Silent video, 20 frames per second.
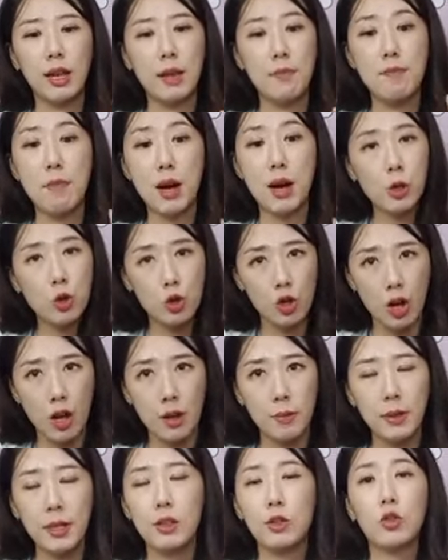And my
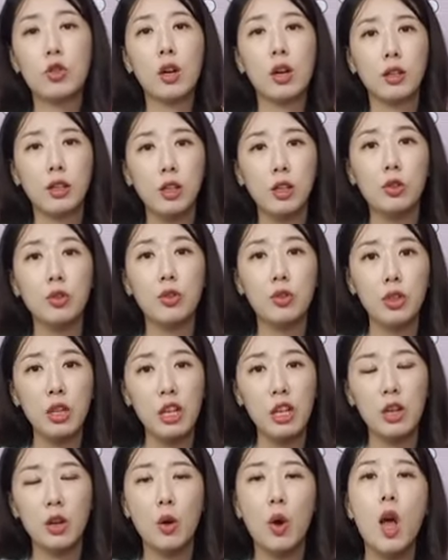job is talking to
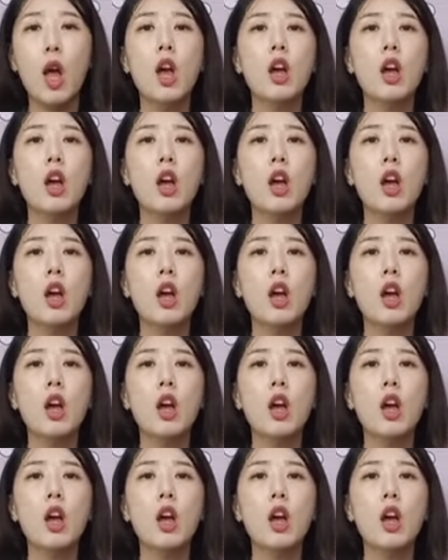CEO